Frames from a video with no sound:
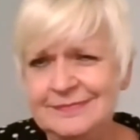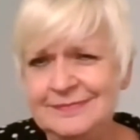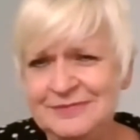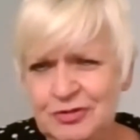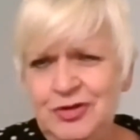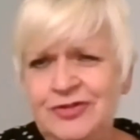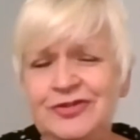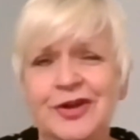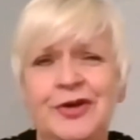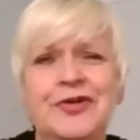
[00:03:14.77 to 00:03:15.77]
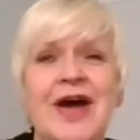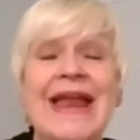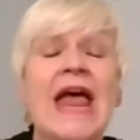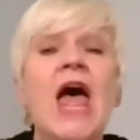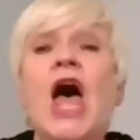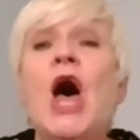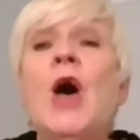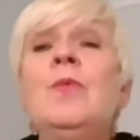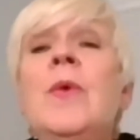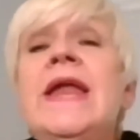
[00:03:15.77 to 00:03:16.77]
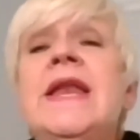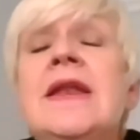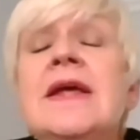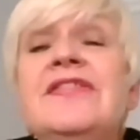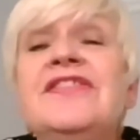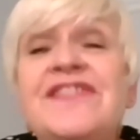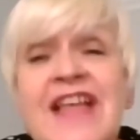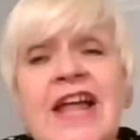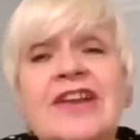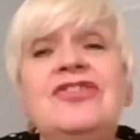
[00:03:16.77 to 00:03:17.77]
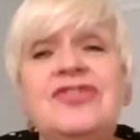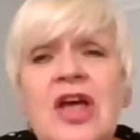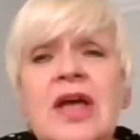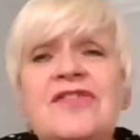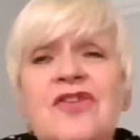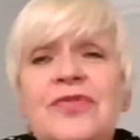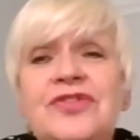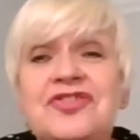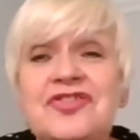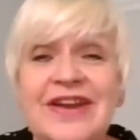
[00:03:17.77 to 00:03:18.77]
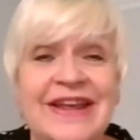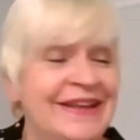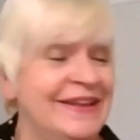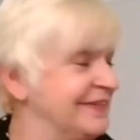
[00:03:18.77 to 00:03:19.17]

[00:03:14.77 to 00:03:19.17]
Good. All right. And when the sun shines on the tree,